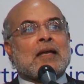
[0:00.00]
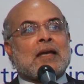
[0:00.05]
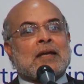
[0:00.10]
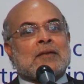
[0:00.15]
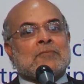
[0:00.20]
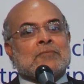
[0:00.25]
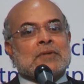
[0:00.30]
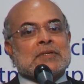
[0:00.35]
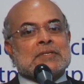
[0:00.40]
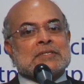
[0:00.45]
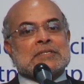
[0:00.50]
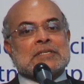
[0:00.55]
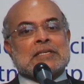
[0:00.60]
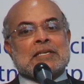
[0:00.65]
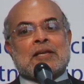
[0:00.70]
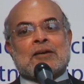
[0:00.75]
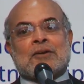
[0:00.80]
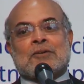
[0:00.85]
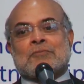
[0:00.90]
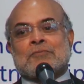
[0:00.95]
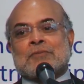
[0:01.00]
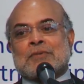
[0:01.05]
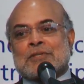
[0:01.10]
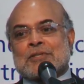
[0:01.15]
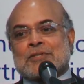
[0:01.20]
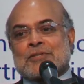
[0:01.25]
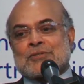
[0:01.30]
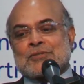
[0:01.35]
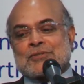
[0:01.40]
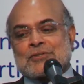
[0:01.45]
And we'd sit down with
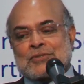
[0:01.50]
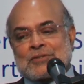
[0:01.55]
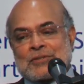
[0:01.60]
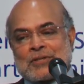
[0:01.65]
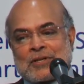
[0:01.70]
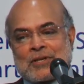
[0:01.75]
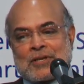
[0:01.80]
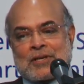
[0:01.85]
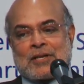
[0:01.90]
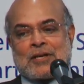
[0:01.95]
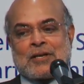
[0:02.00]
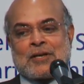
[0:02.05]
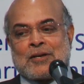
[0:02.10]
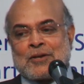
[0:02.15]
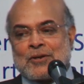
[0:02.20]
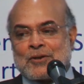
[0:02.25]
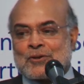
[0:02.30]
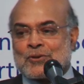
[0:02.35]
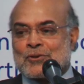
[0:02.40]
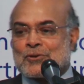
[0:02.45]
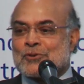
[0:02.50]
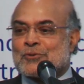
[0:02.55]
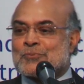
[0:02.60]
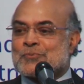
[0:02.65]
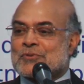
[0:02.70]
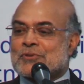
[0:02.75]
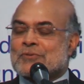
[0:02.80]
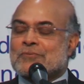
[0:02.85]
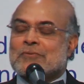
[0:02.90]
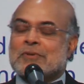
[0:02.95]
these uh,
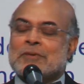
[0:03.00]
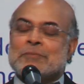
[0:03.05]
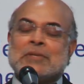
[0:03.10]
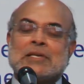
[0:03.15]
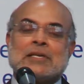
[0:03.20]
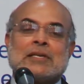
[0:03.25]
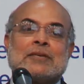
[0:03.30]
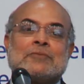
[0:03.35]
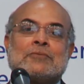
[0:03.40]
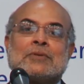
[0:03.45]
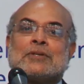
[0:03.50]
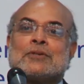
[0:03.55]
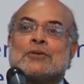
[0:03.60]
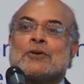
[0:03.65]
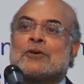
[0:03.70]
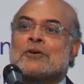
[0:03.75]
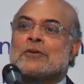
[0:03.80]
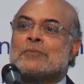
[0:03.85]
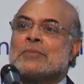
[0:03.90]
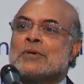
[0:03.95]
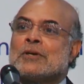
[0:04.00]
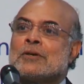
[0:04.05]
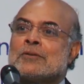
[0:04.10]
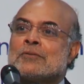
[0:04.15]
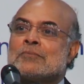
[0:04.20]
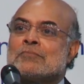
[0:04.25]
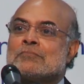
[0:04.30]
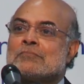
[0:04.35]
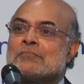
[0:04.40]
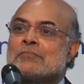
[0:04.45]
groups of women and we'd talk
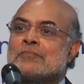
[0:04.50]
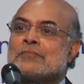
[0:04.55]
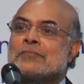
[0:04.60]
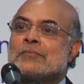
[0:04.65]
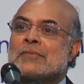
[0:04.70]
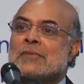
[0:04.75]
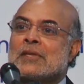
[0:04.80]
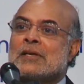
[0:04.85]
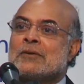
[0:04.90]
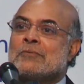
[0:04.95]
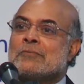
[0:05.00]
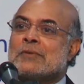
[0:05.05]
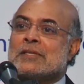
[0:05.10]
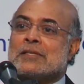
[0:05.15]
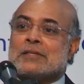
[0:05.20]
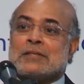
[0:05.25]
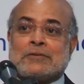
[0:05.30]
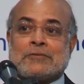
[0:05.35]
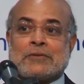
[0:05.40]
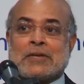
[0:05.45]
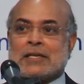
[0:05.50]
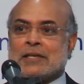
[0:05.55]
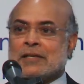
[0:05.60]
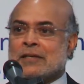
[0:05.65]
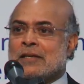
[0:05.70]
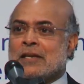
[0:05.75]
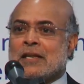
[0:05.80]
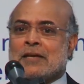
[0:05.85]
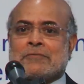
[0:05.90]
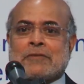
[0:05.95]
about uh, whether they were
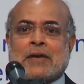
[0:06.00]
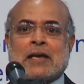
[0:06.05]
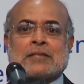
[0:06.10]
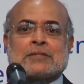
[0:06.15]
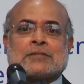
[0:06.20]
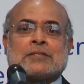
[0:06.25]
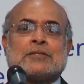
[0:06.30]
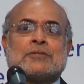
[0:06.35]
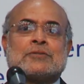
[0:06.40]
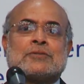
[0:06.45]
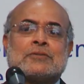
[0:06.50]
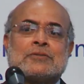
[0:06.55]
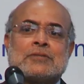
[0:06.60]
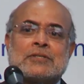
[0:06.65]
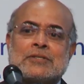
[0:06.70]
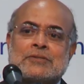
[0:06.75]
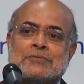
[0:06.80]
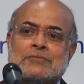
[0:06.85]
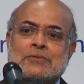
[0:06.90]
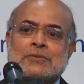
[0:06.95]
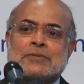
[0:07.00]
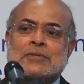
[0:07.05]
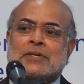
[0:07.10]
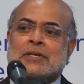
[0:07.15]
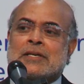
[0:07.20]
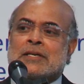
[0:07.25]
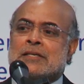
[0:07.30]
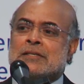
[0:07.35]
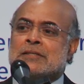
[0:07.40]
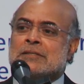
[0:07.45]
getting enough access to these food
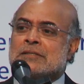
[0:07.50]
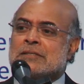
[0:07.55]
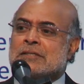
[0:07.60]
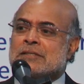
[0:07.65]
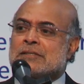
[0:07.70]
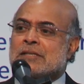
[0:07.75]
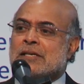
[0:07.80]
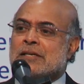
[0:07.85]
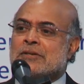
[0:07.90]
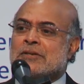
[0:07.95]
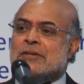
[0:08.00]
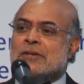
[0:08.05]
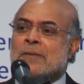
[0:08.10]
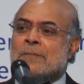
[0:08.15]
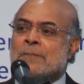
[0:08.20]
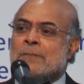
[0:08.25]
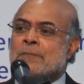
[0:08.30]
grains, etc.